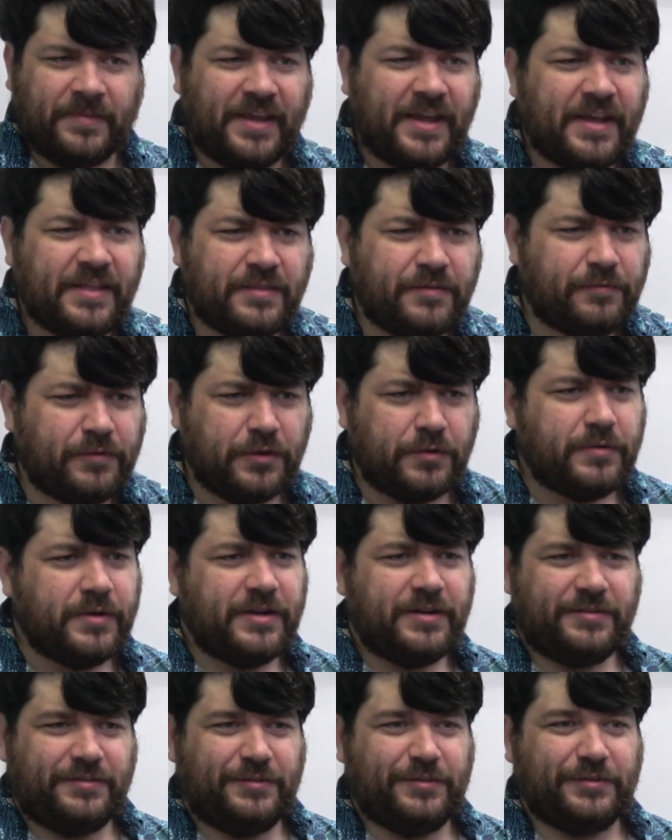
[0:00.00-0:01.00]
And the
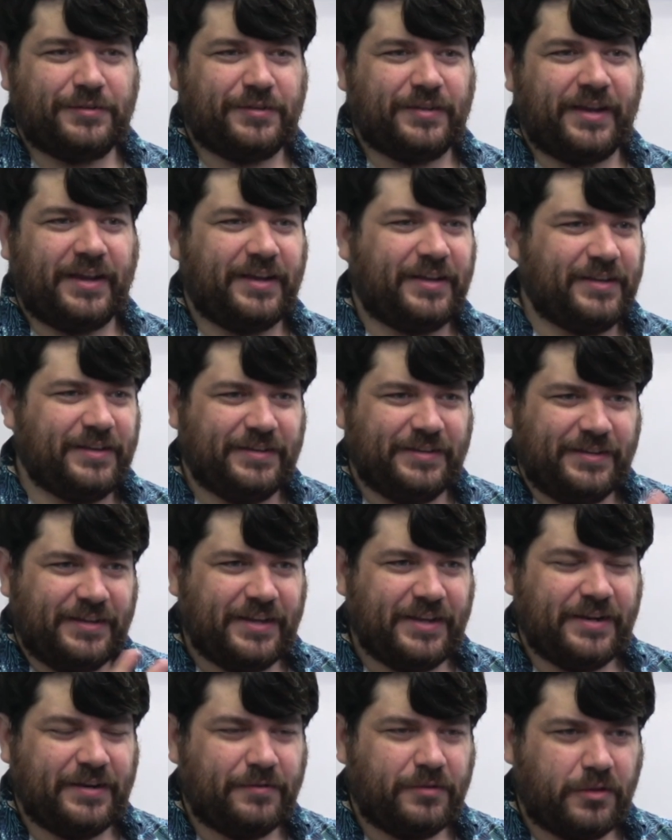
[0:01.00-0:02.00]
fluid, just like
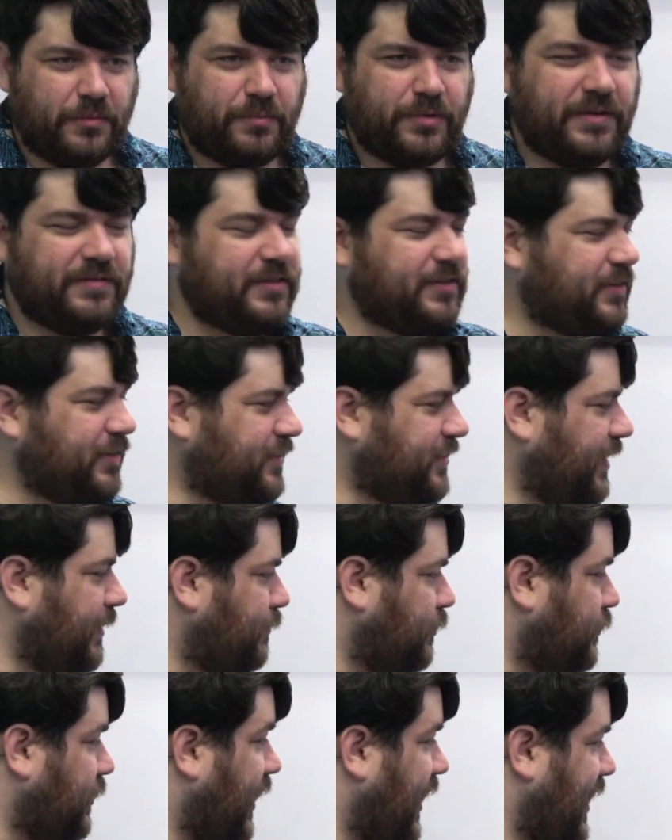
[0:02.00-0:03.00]
in the previous
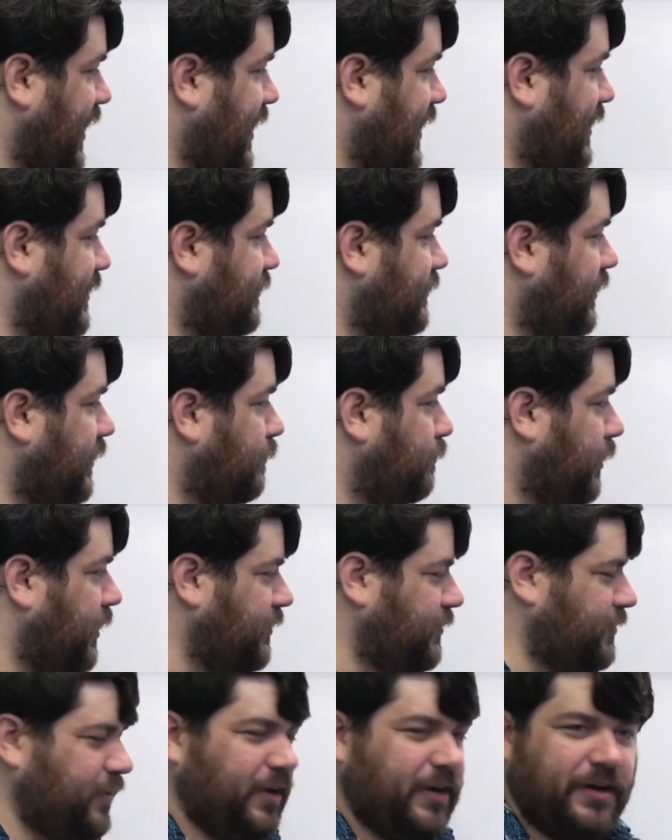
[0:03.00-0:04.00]
examples, has a
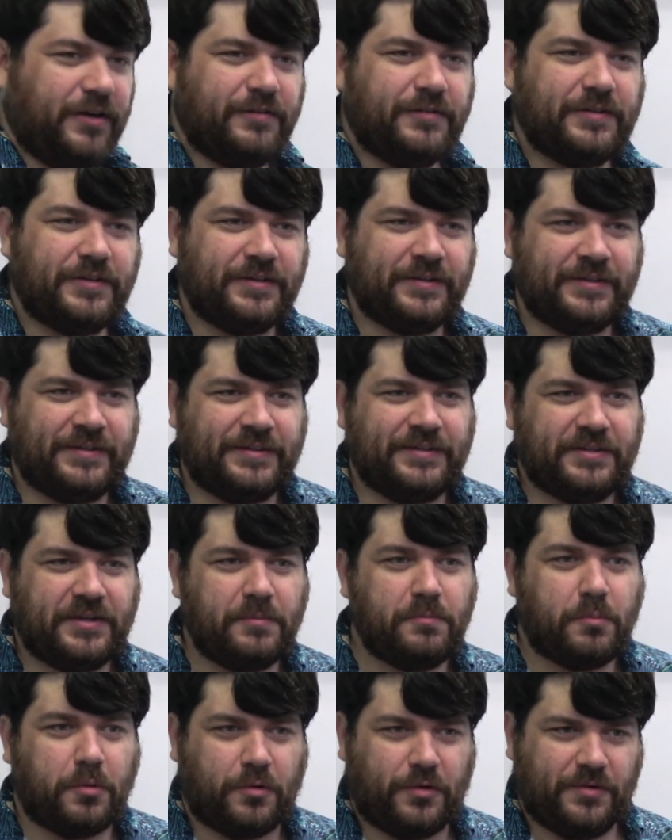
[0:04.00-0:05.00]
bunch of
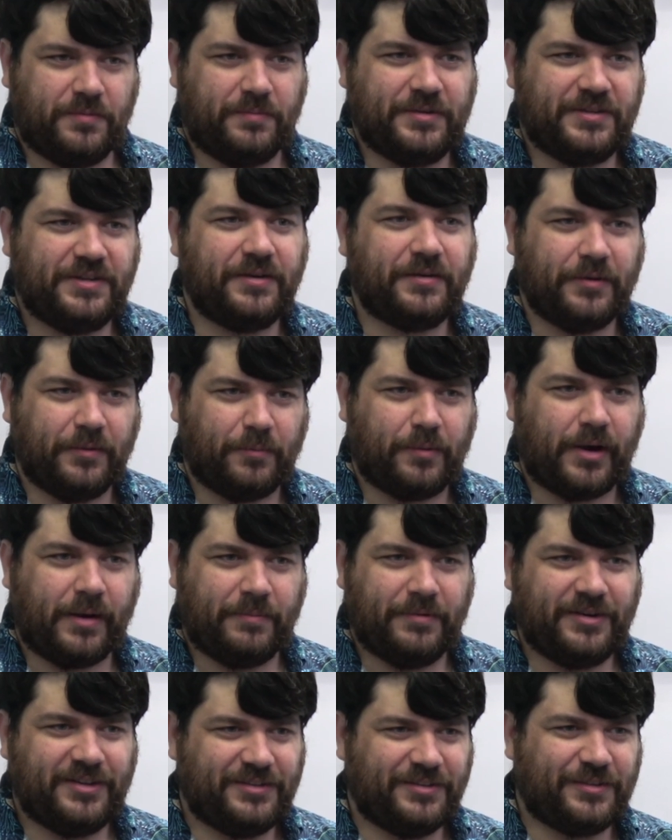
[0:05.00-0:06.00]
important material
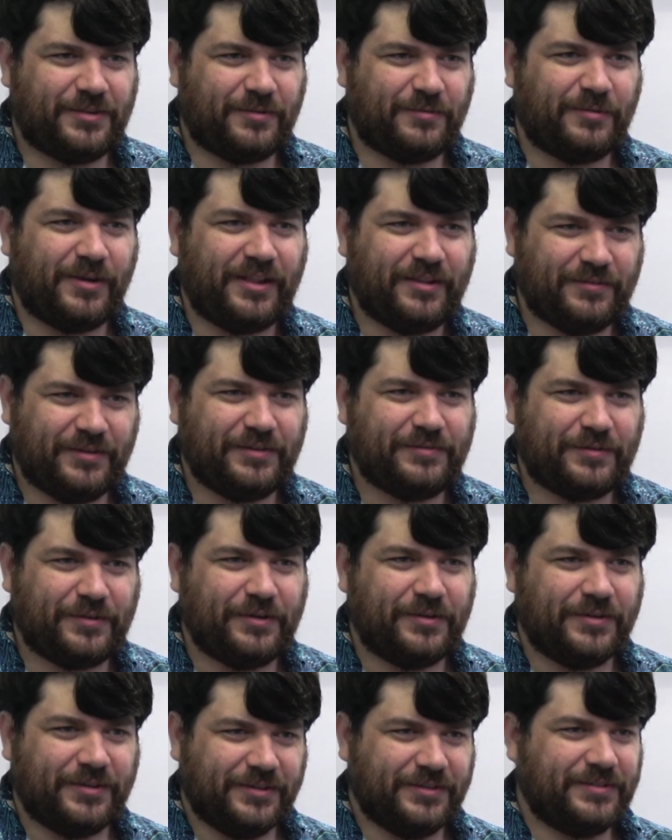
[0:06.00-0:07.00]
properties that are relevant
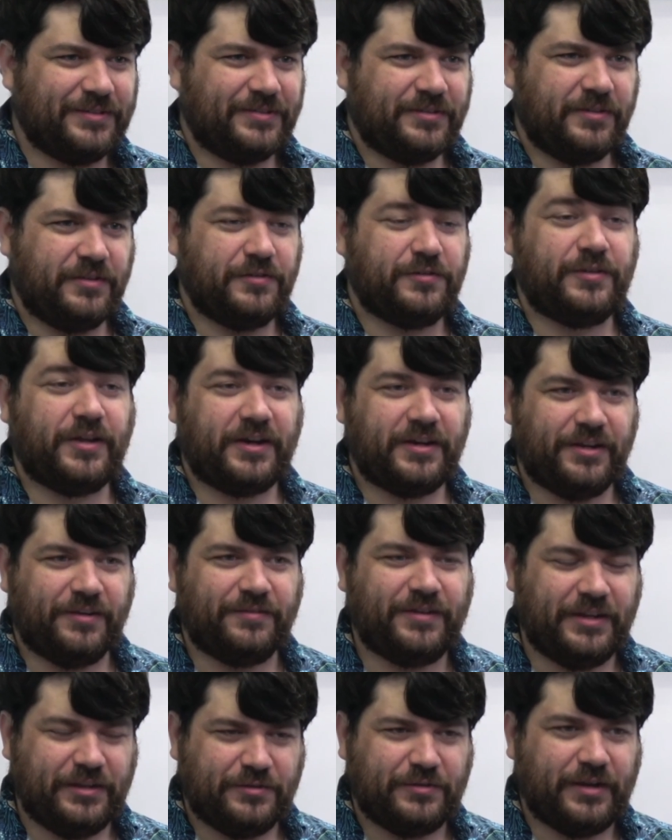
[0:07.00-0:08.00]
for the study
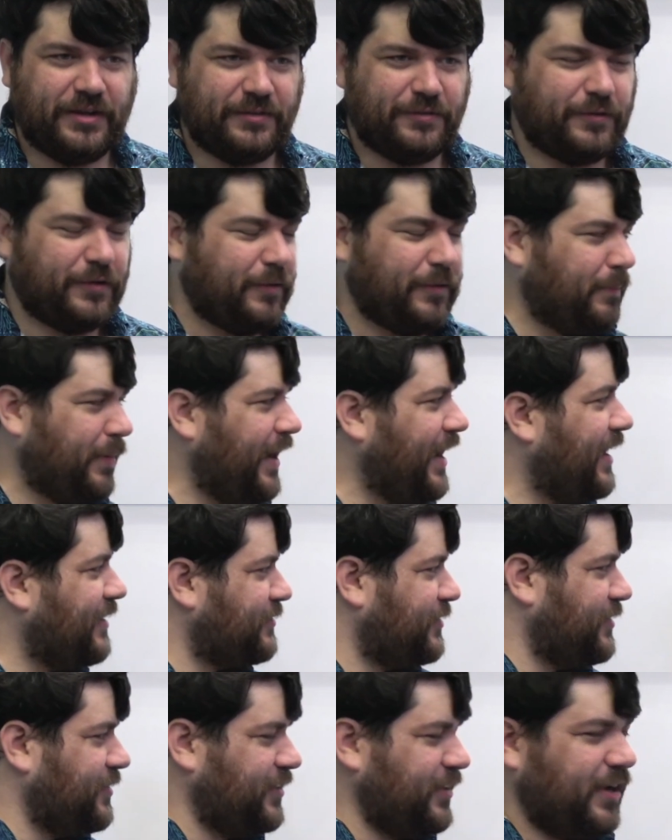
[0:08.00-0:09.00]
of heat transfer
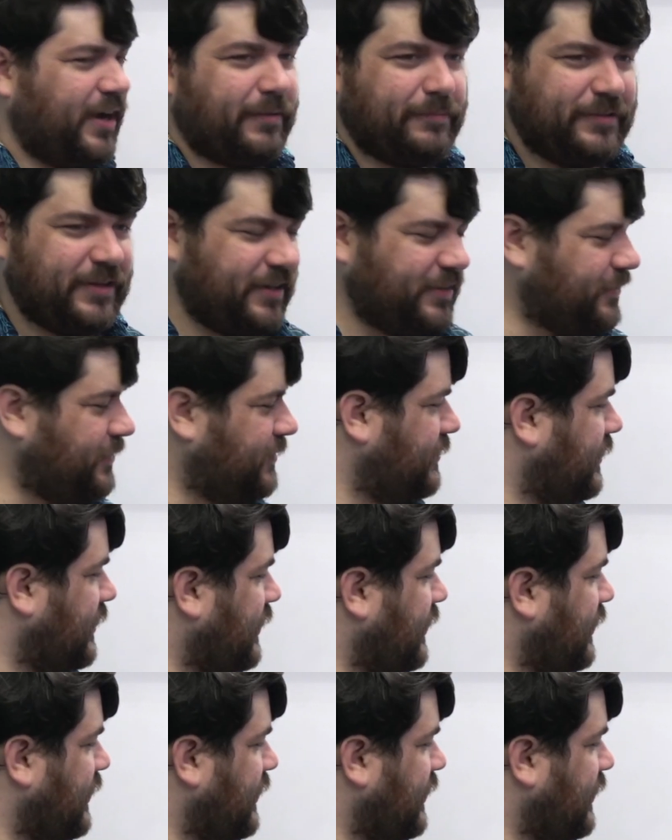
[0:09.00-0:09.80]
past the object.